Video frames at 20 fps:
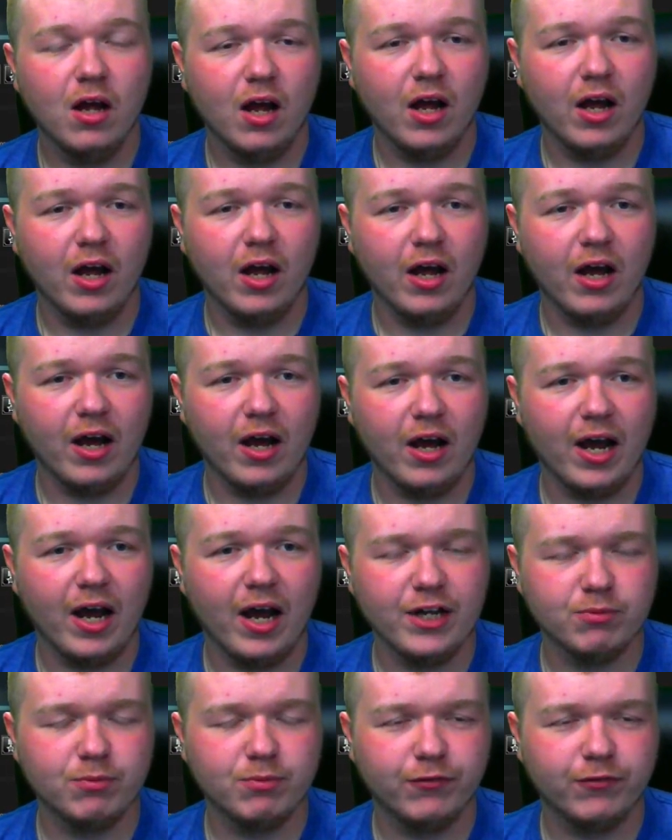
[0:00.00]
Uh,
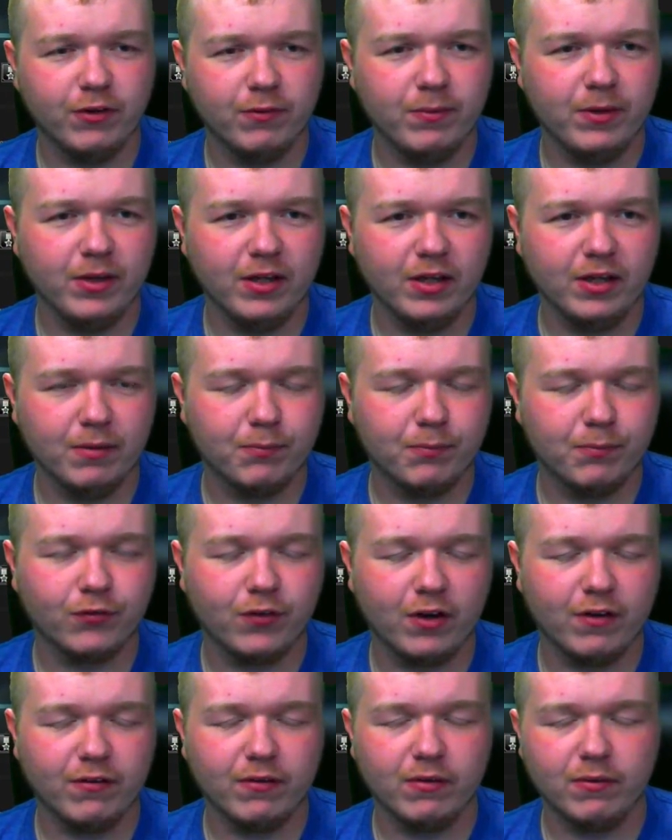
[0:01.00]
Hydrophobia,
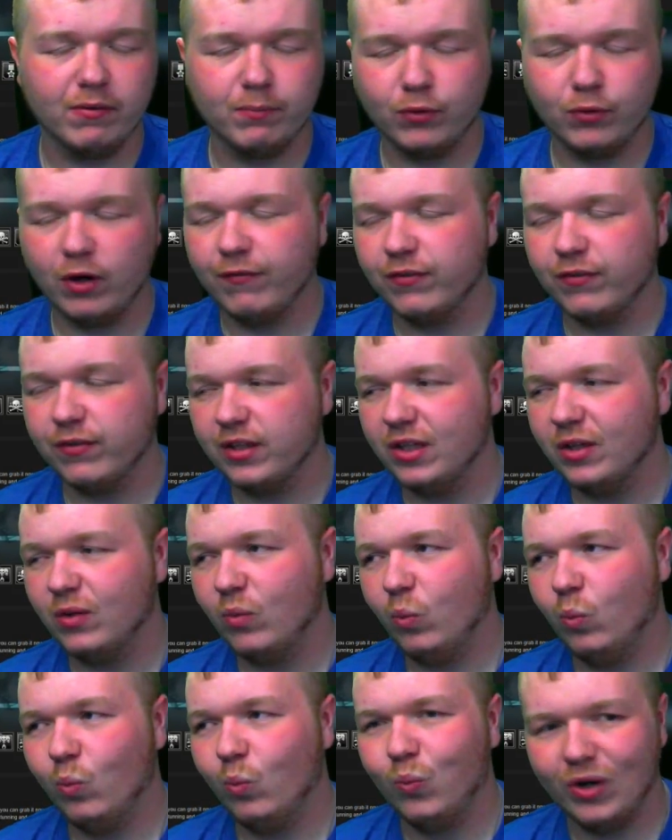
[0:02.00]
Prophecy,
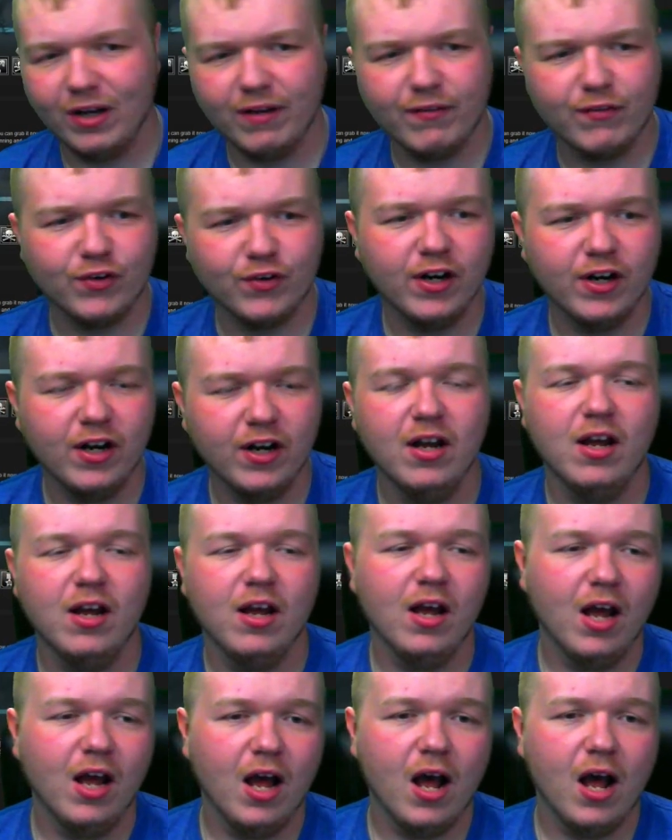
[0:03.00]
whatever.
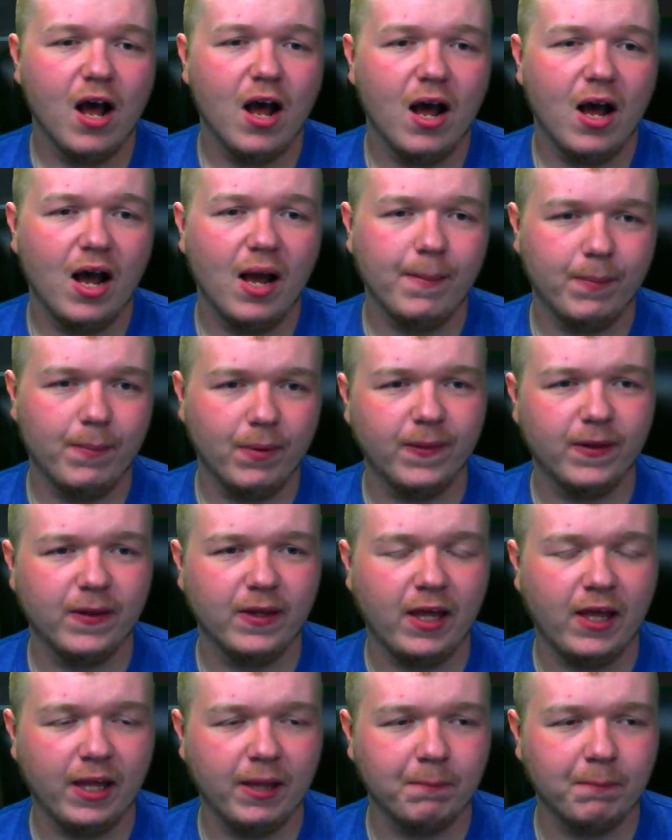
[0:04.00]
I bought the
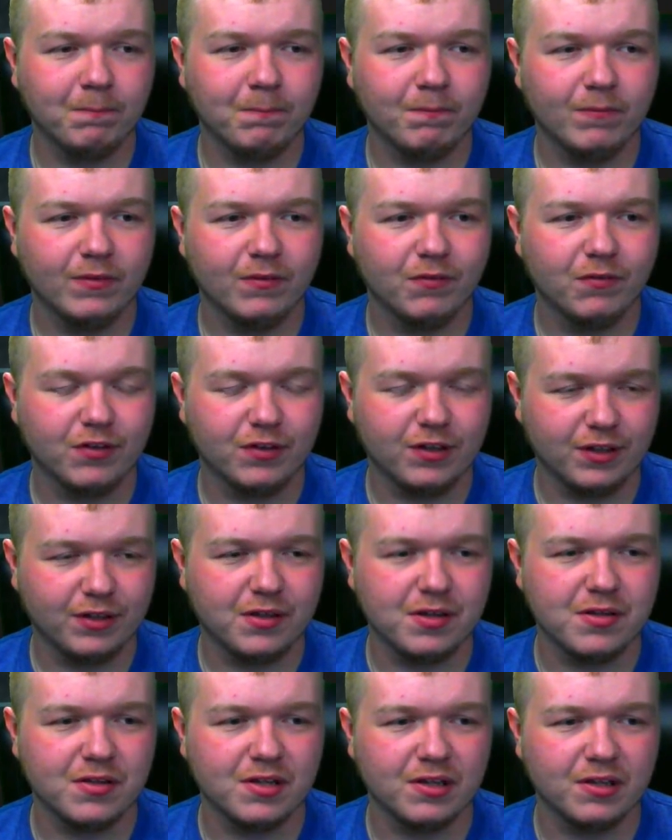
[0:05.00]
game for 60
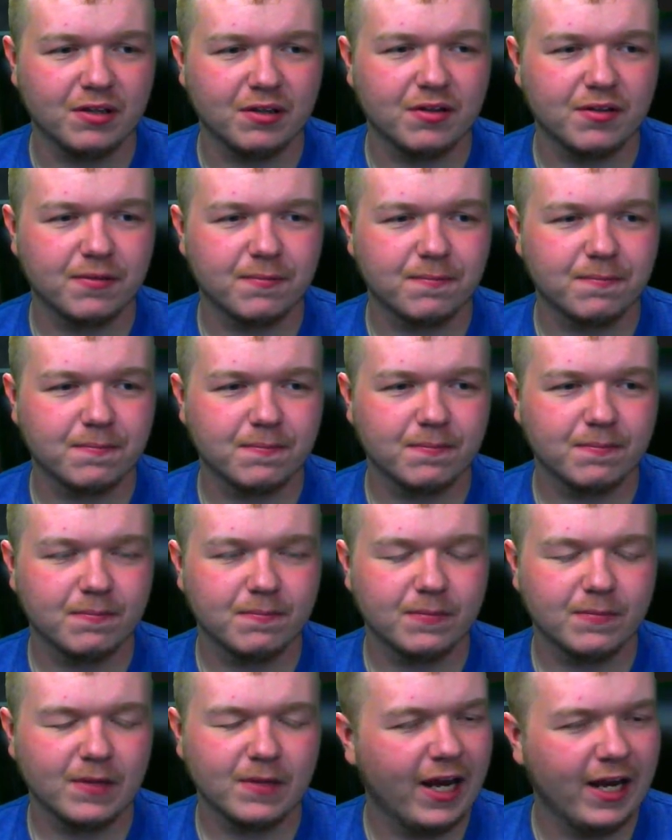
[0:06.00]
cents.
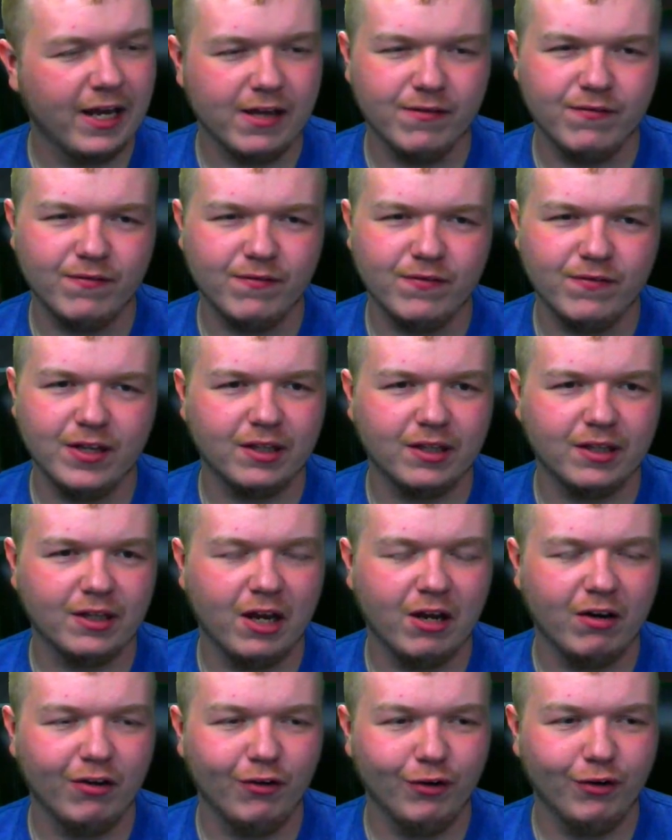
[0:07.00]
I have yet to
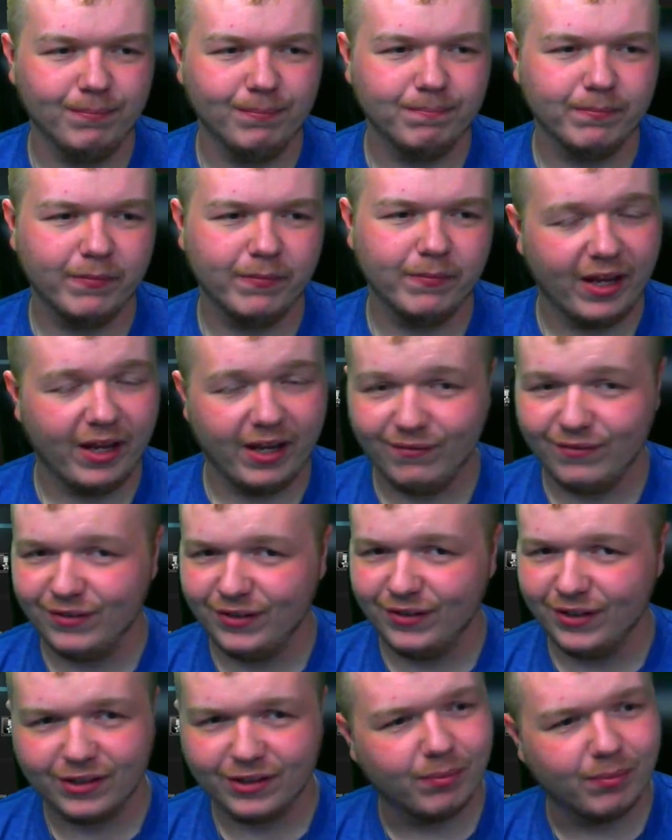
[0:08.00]
download it. I have
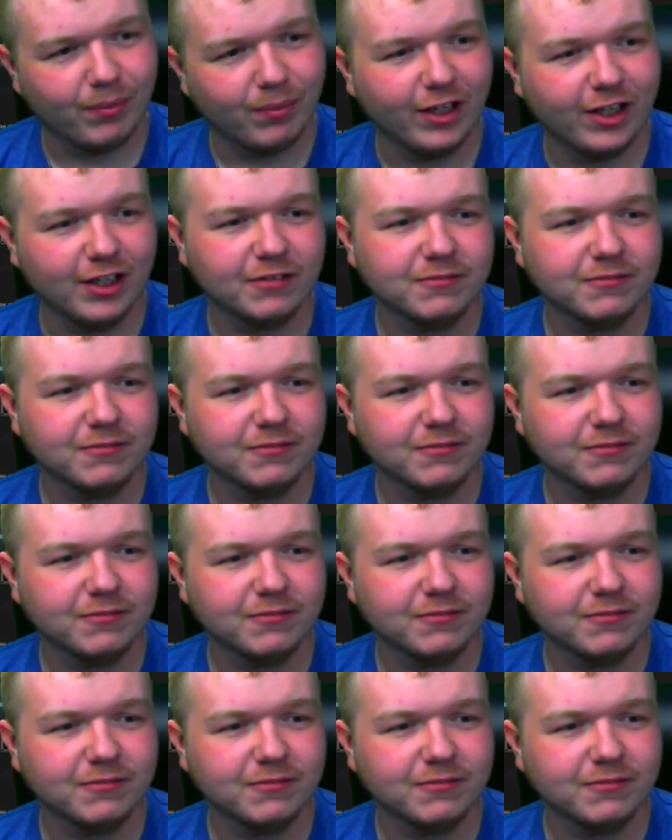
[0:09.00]
yet to play it.